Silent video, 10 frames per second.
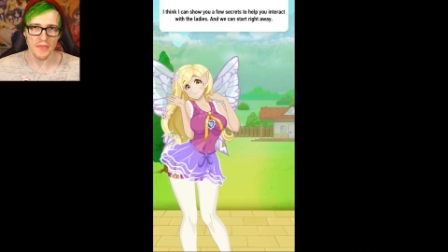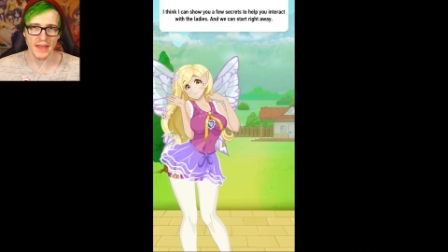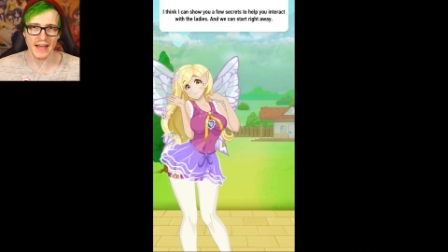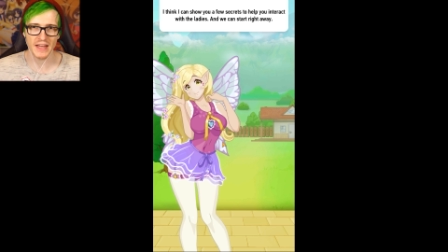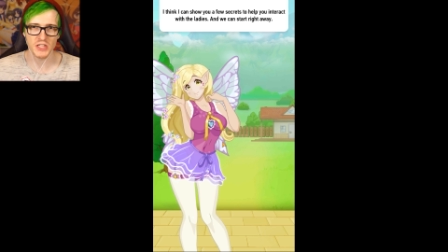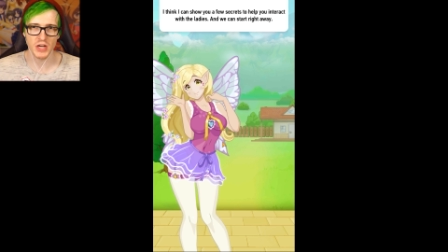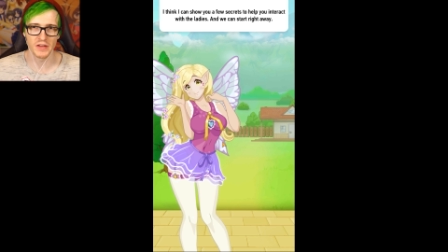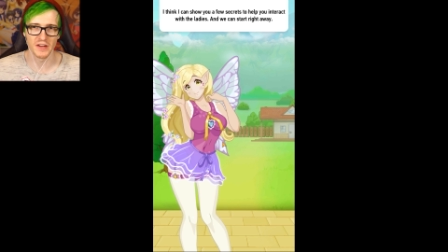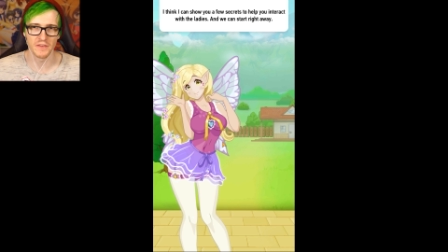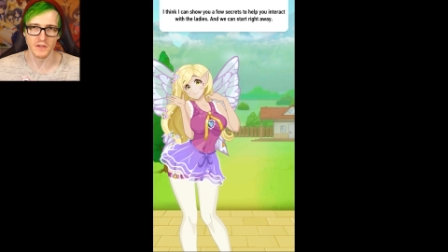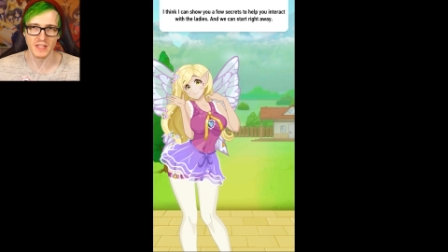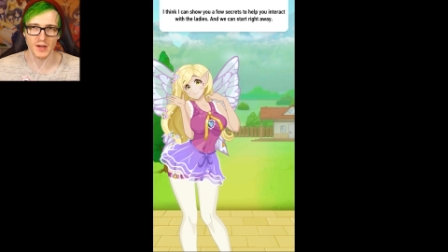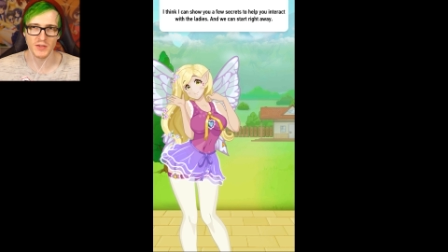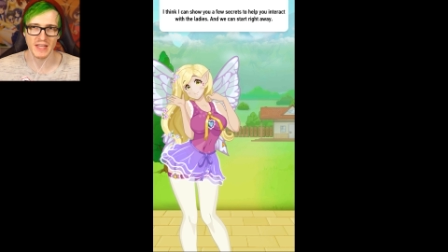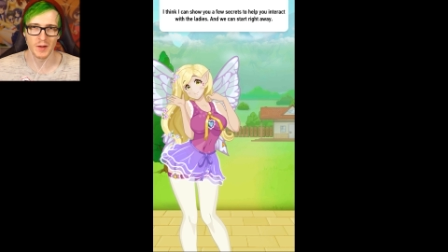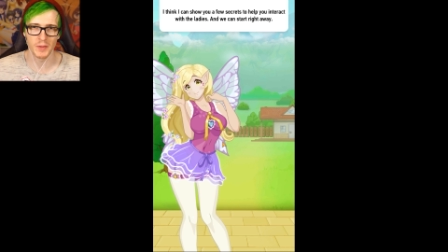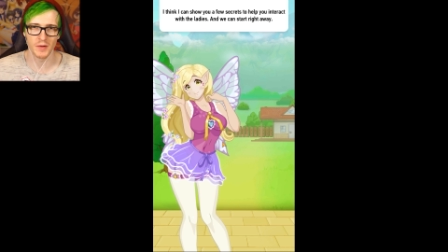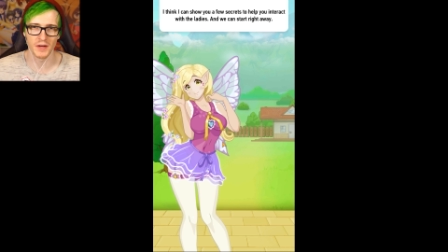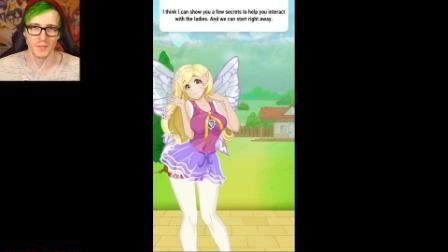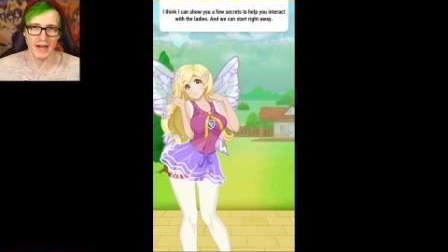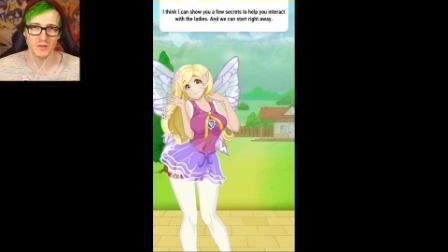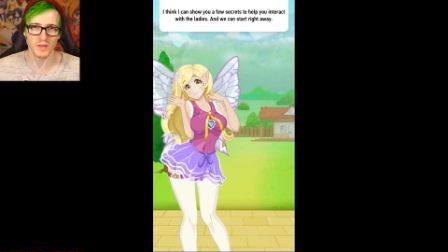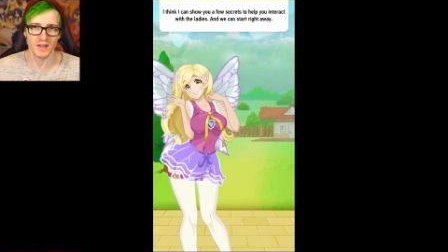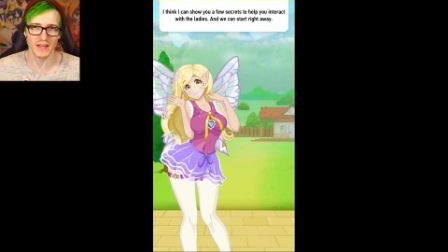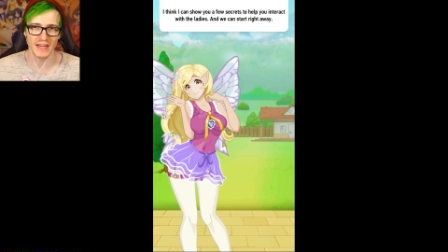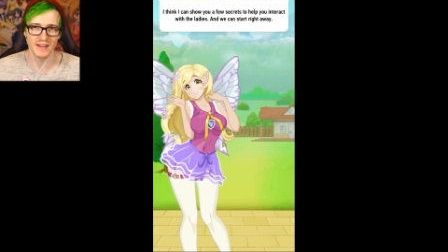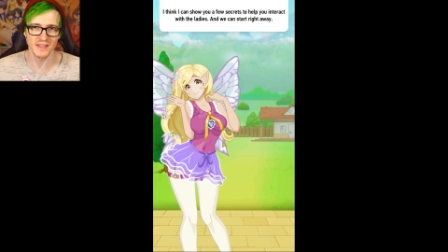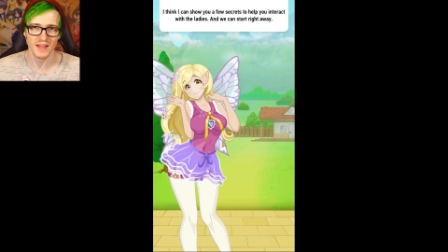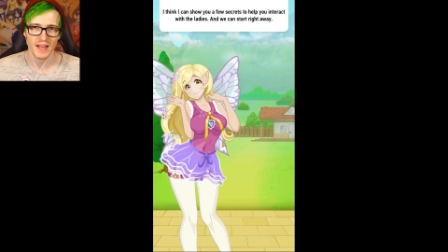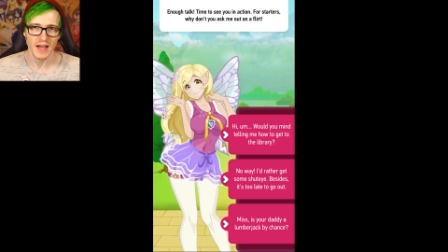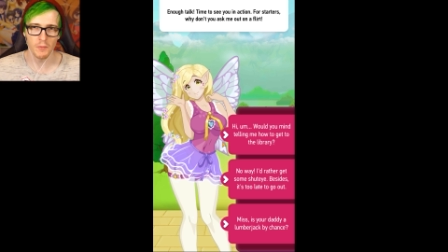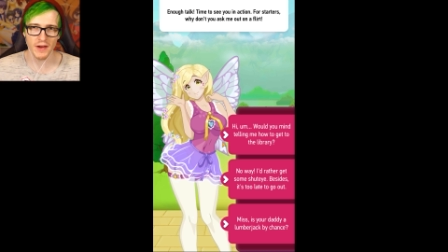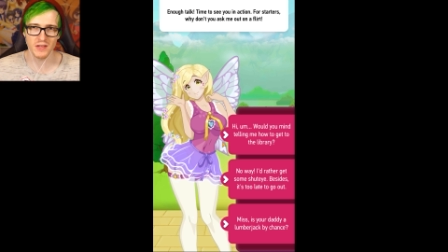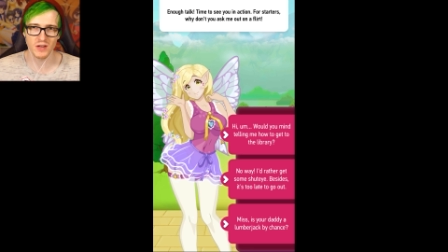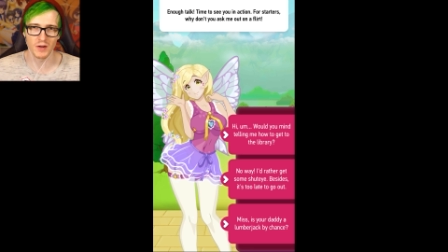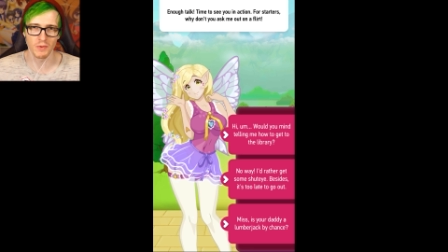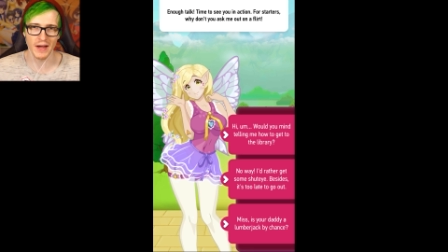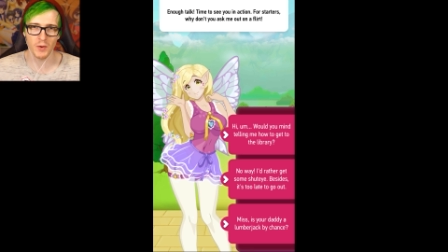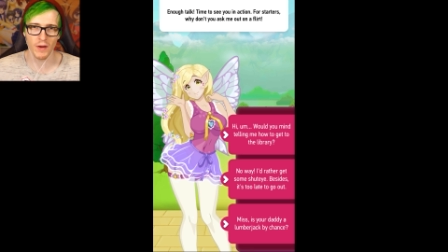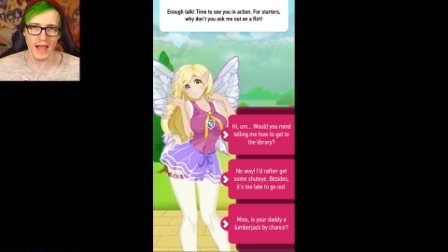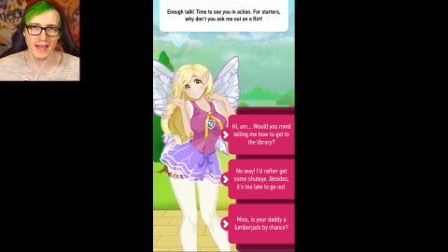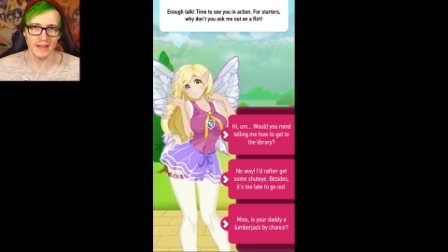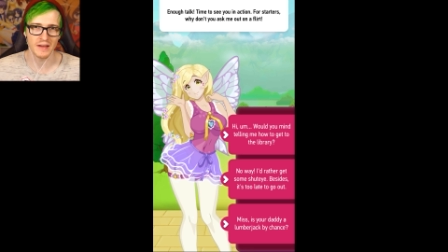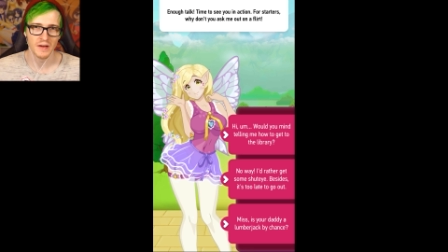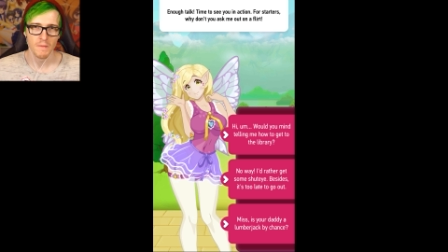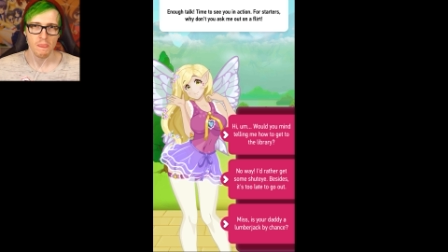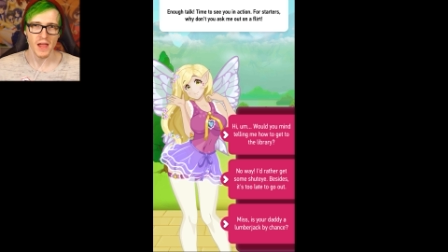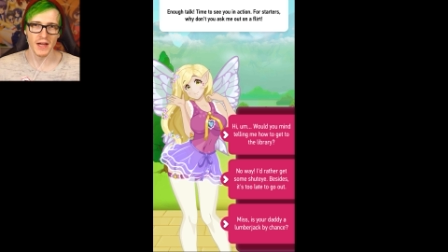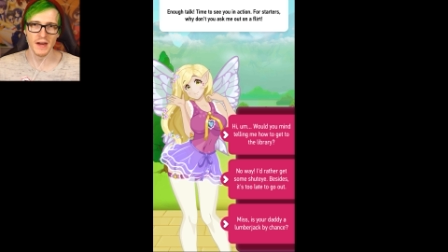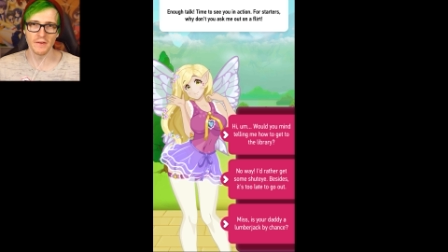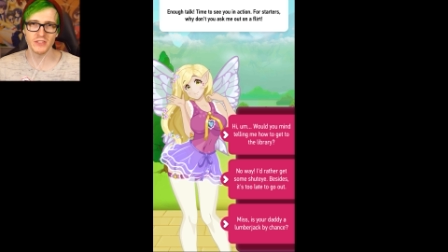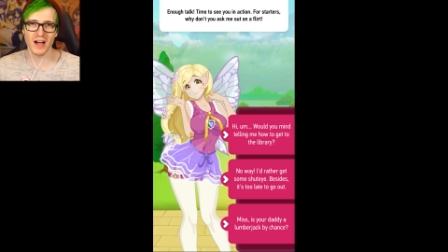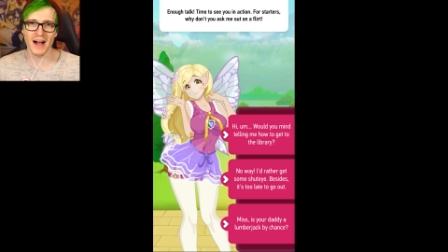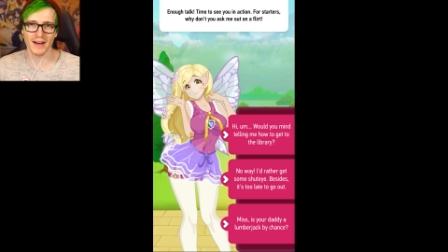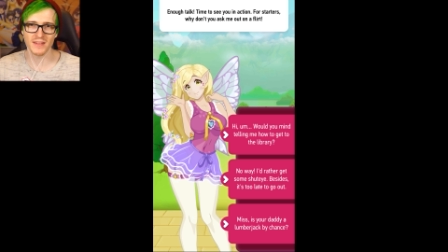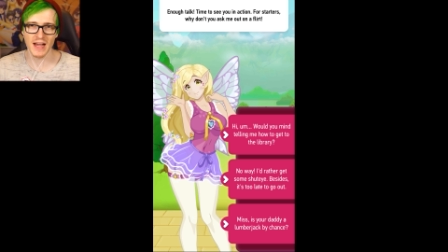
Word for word: I think I could show you a few secrets to help you interact with the ladies and we can start right away. Enough talk.